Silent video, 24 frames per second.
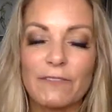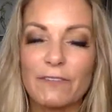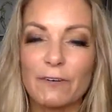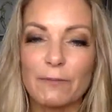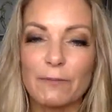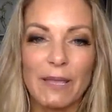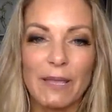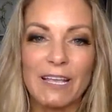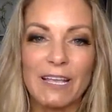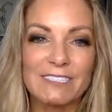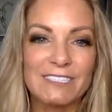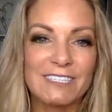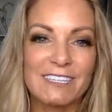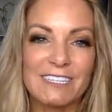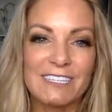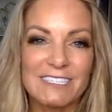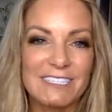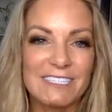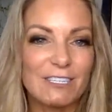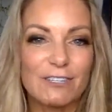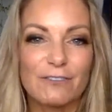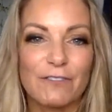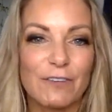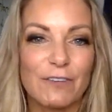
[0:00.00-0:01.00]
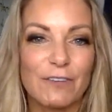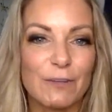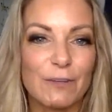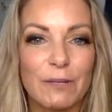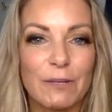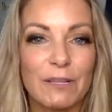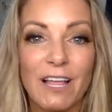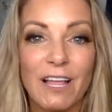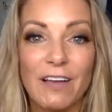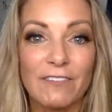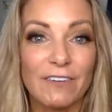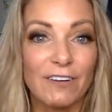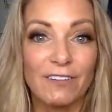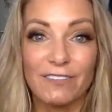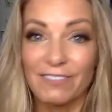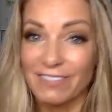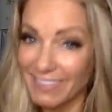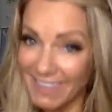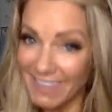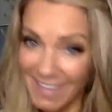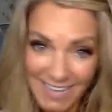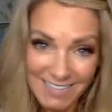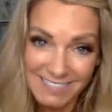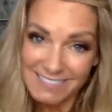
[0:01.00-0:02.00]
who ever make it to the senior VP level.
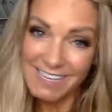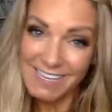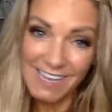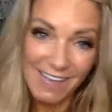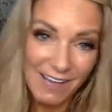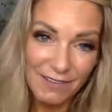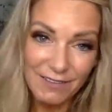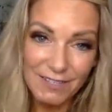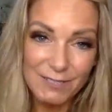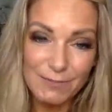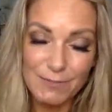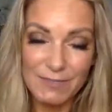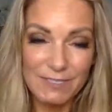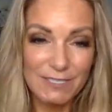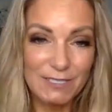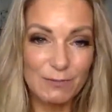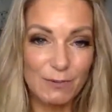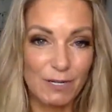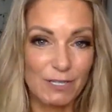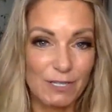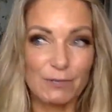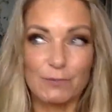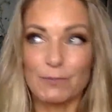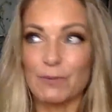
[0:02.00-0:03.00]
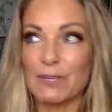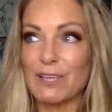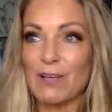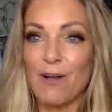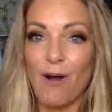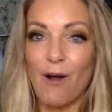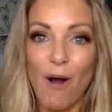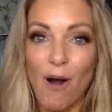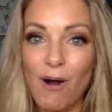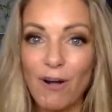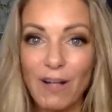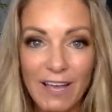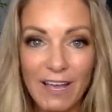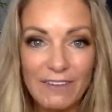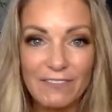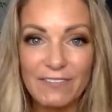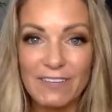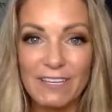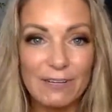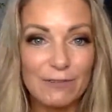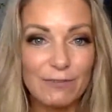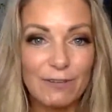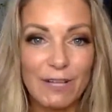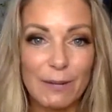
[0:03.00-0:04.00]
That's not how this business works. We all
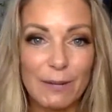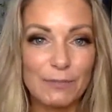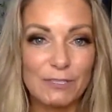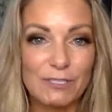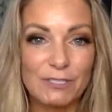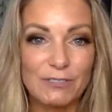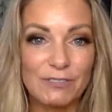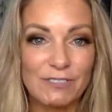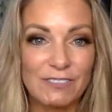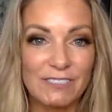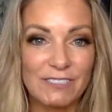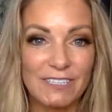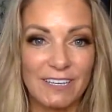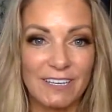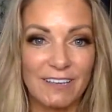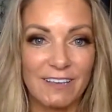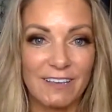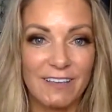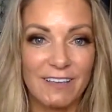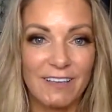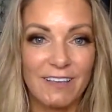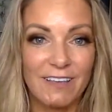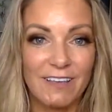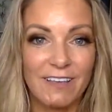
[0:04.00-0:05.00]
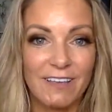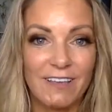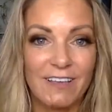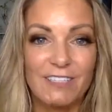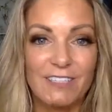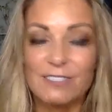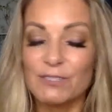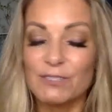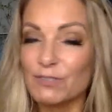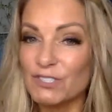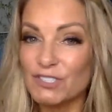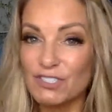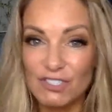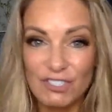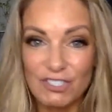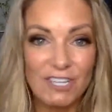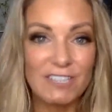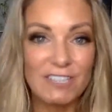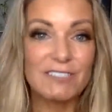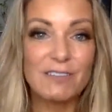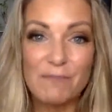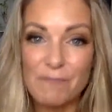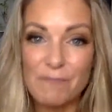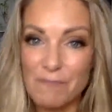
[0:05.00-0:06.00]
have equal opportunity. So it's
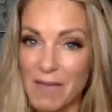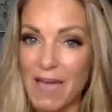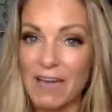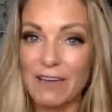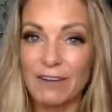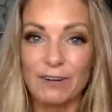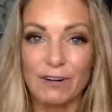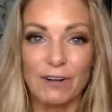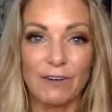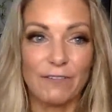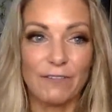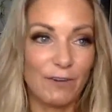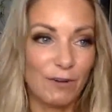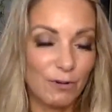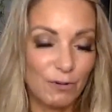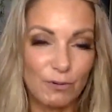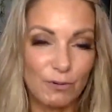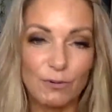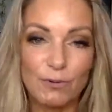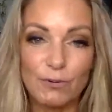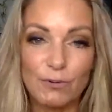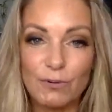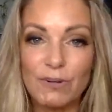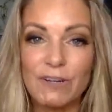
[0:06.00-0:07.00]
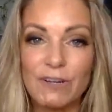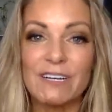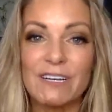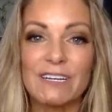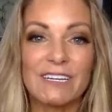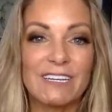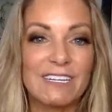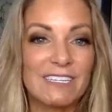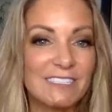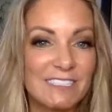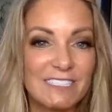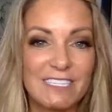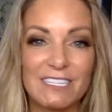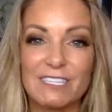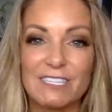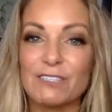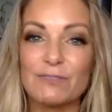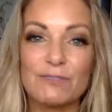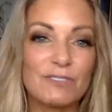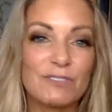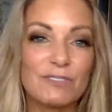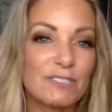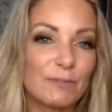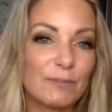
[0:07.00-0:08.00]
just a matter of who
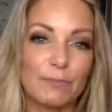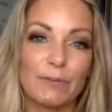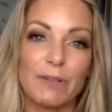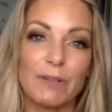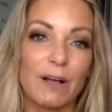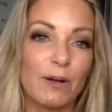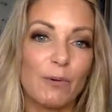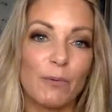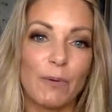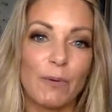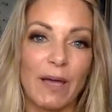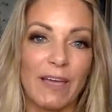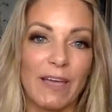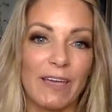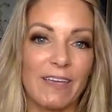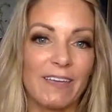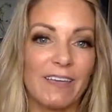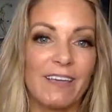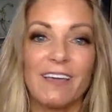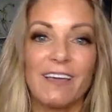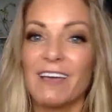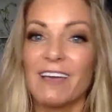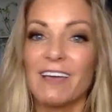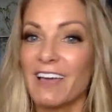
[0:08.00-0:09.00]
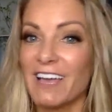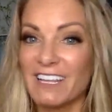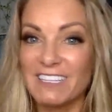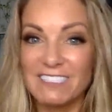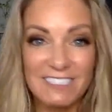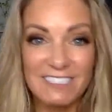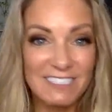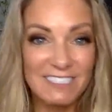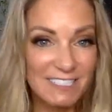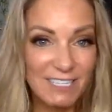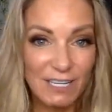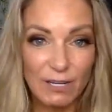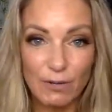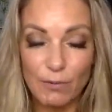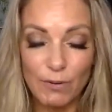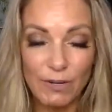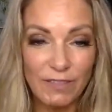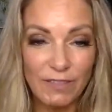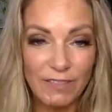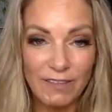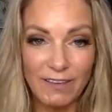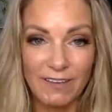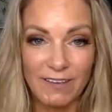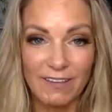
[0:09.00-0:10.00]
continues to plug away and stick
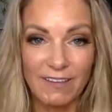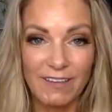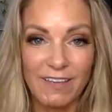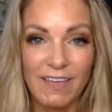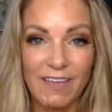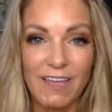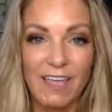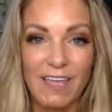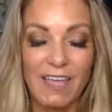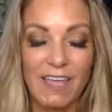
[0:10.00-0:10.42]
with it.